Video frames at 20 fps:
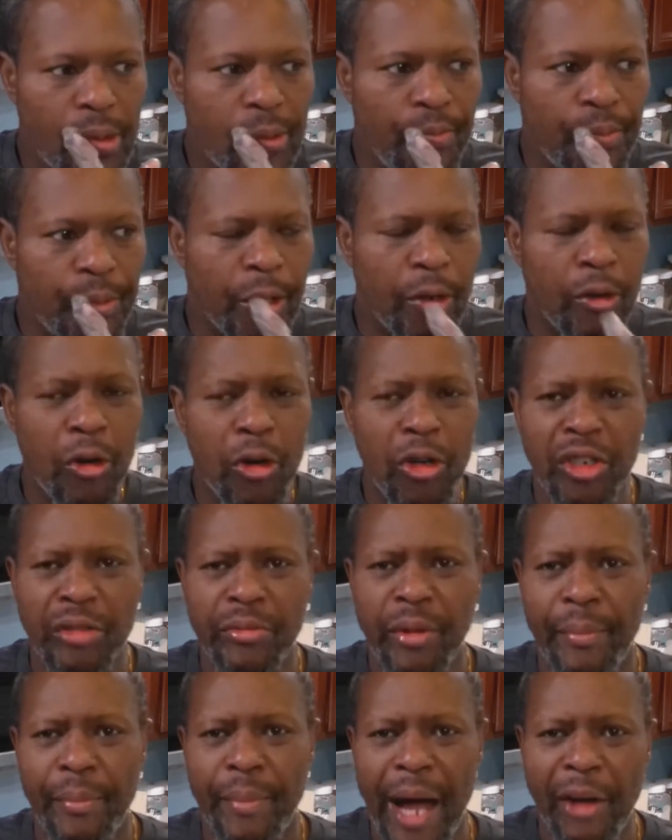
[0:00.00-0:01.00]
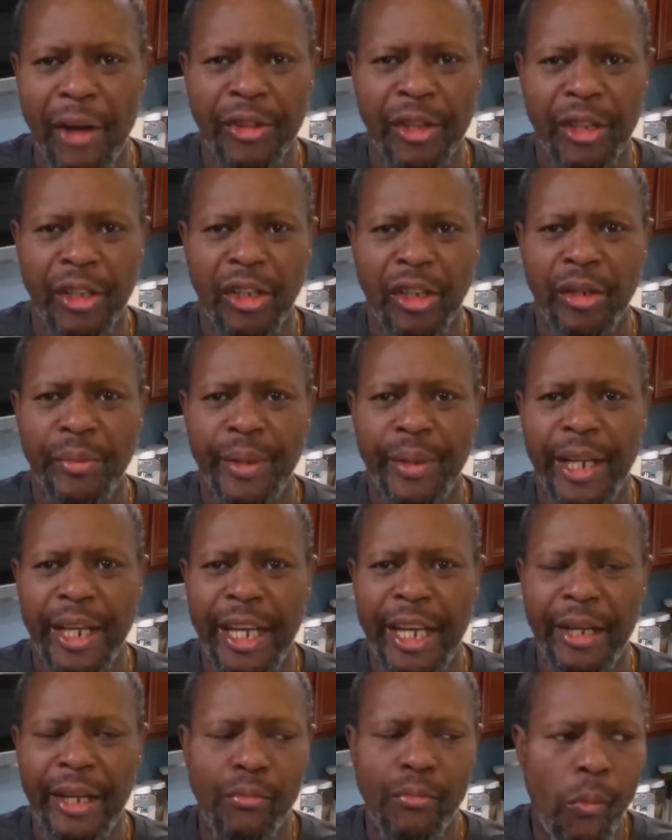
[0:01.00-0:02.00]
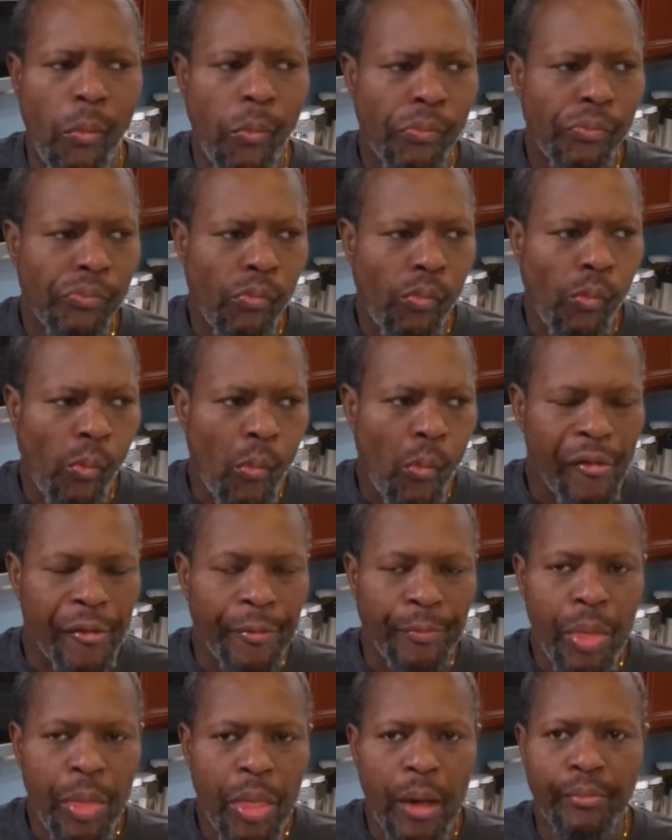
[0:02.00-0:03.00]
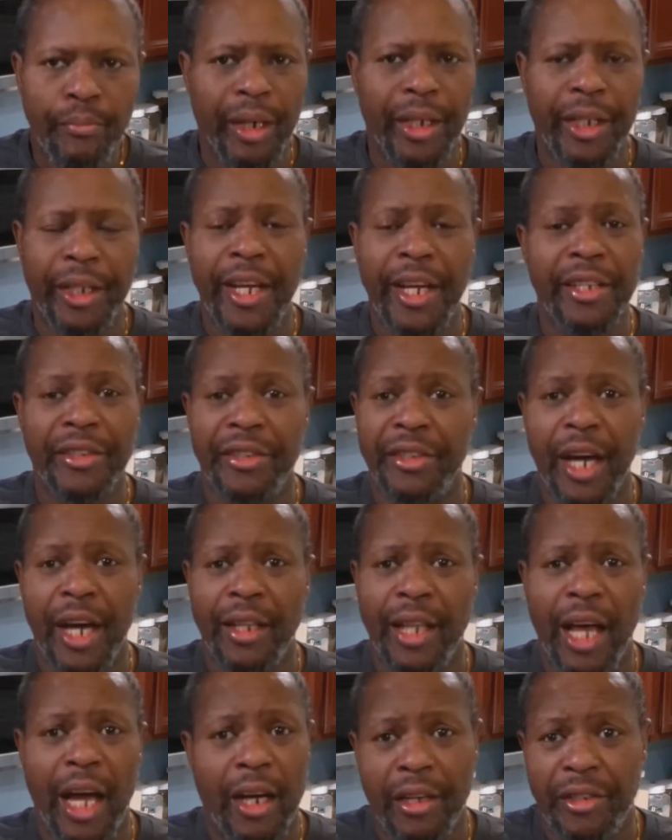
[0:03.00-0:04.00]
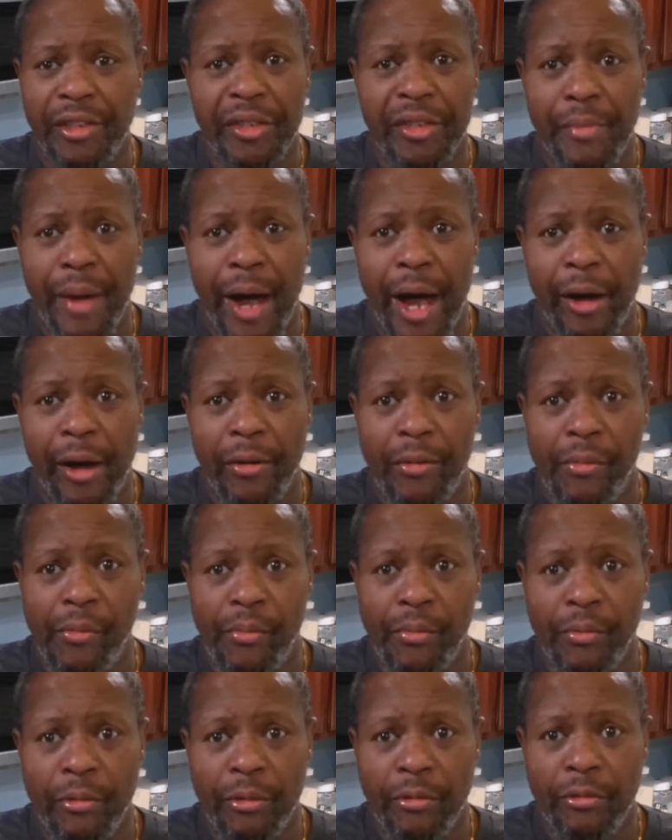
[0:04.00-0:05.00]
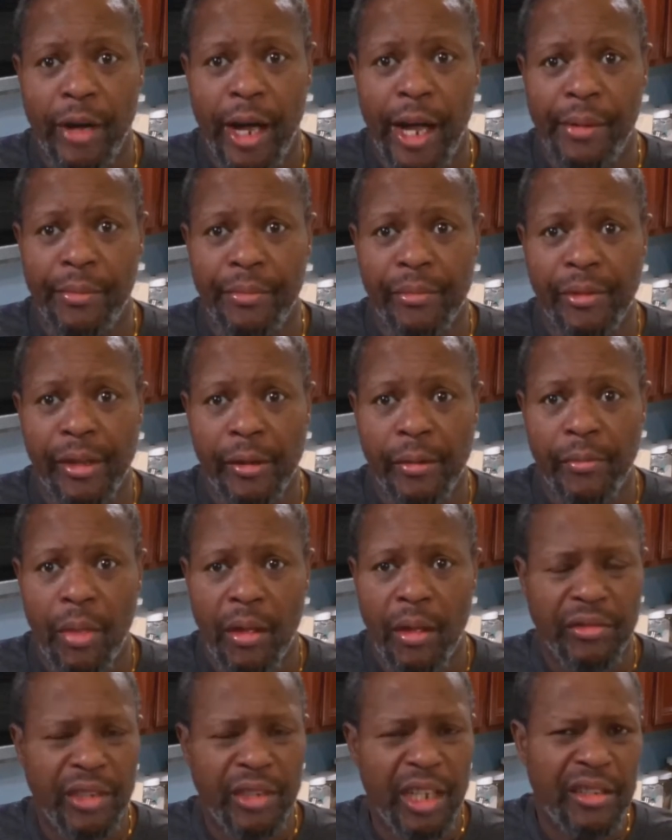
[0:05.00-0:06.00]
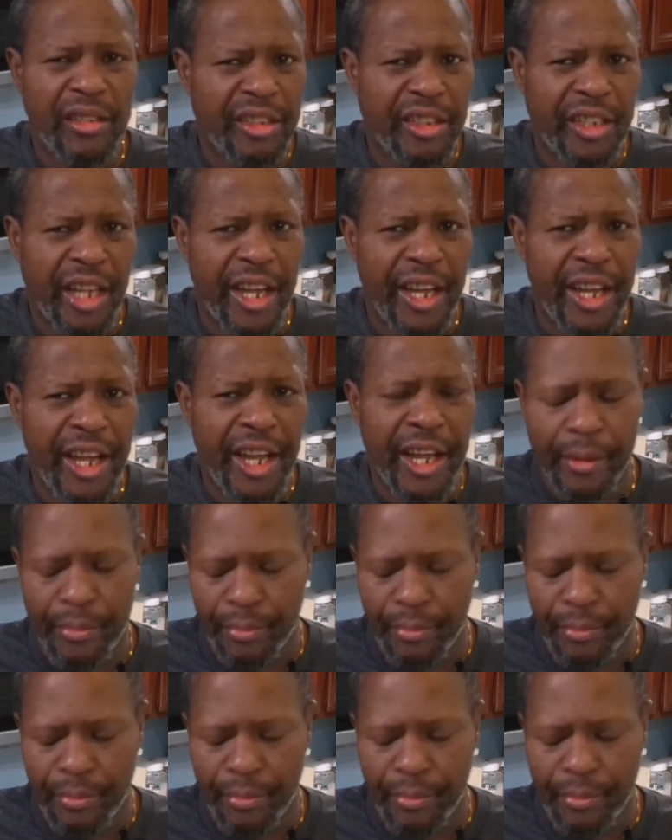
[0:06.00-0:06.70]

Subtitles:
corners in my mouth, a little bit of heat. But again, it's not a lot because it's mild, right? Just a slight hit.